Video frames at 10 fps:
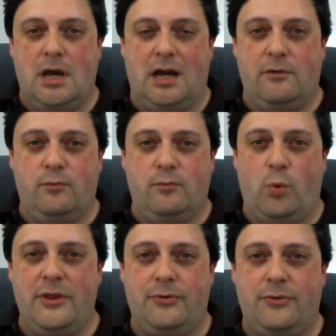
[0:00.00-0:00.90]
I
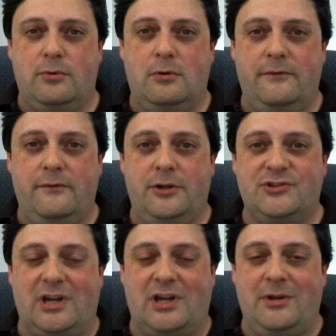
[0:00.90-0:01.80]
went through her
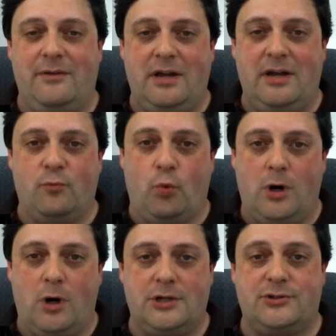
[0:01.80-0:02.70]
videos. I haven't
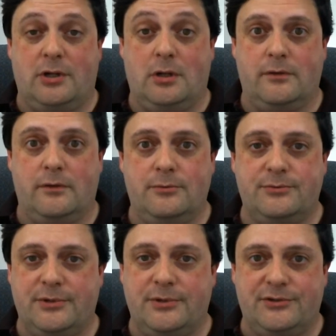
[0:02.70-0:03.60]
watched all of them
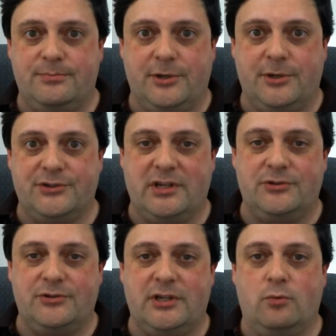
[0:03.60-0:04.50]
because that
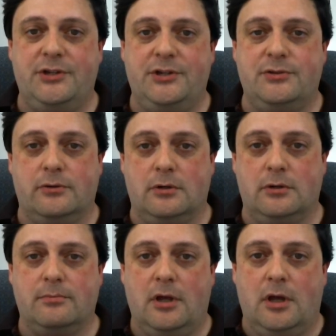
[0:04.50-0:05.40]
would take way too
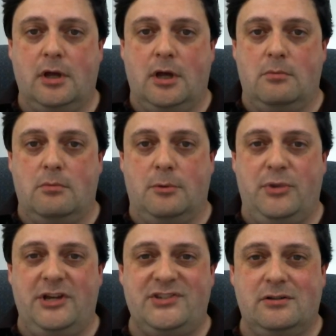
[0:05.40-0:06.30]
long. But
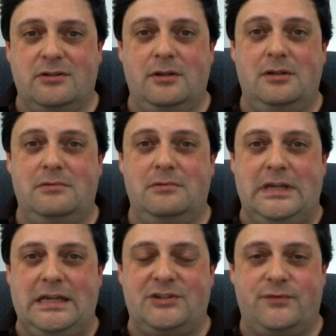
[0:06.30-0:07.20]
basically,
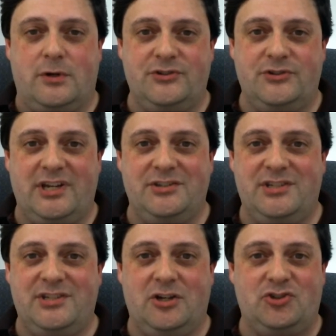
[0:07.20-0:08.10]
as far as I can
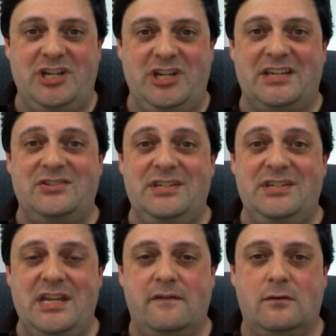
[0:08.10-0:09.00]
tell, she has
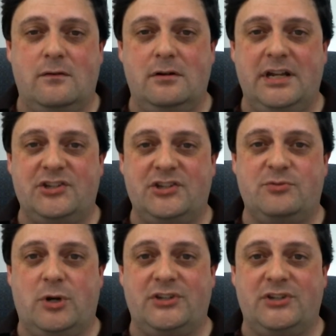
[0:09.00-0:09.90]
never
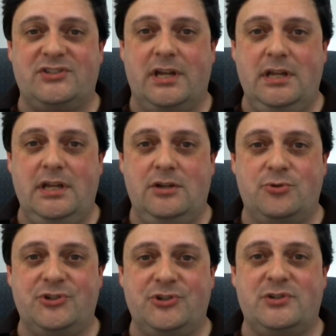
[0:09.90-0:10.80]
expressed any
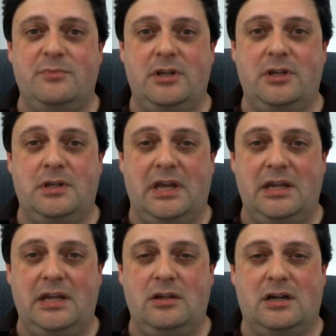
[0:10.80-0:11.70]
interest in being
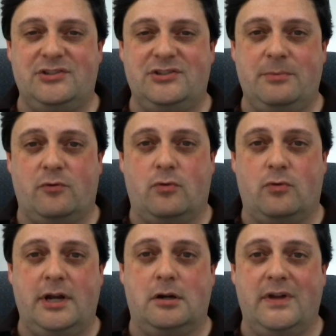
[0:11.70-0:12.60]
a type of
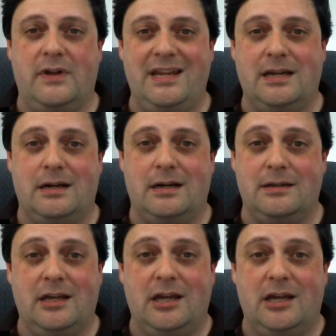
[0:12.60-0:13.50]
writer of any kind.
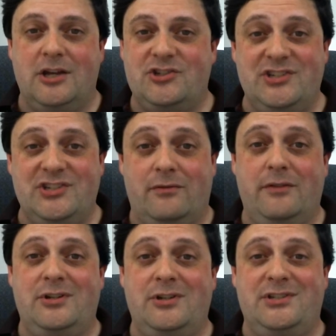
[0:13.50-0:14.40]
She's never
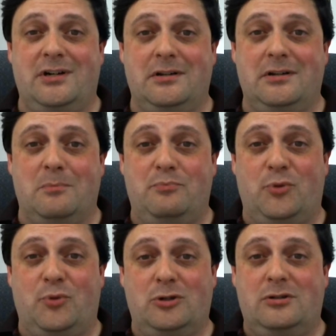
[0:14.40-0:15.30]
even done a
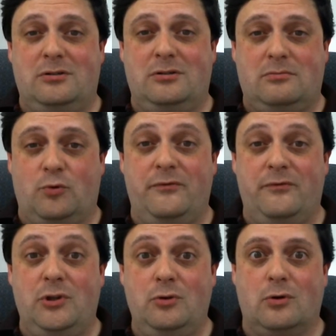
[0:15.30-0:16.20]
book
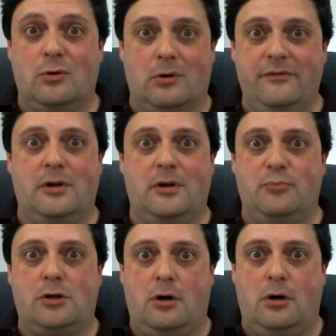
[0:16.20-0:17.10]
review or even a
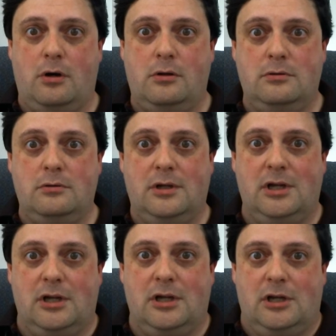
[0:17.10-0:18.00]
book haul.
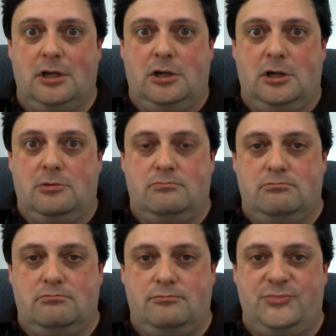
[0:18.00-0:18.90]

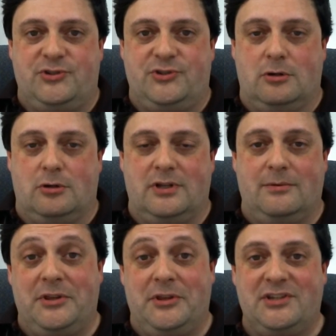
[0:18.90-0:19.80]
So, I
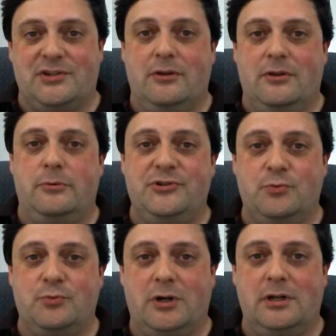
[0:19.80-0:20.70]
mean, that's another
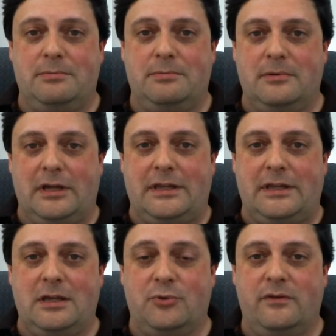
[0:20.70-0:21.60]
reason why I
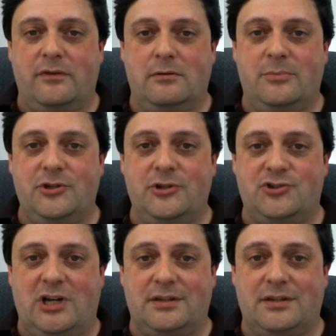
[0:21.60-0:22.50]
can't believe everybody's
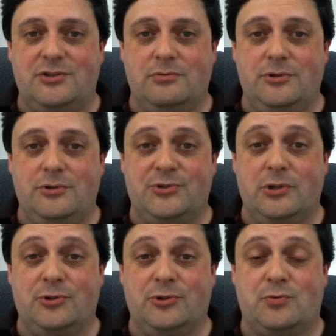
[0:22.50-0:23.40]
shocked that she would use a
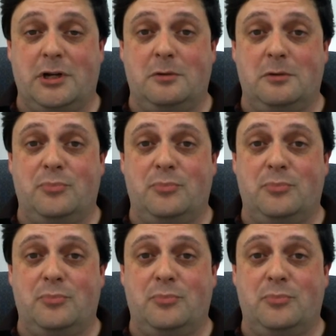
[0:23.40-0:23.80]
ghostwriter.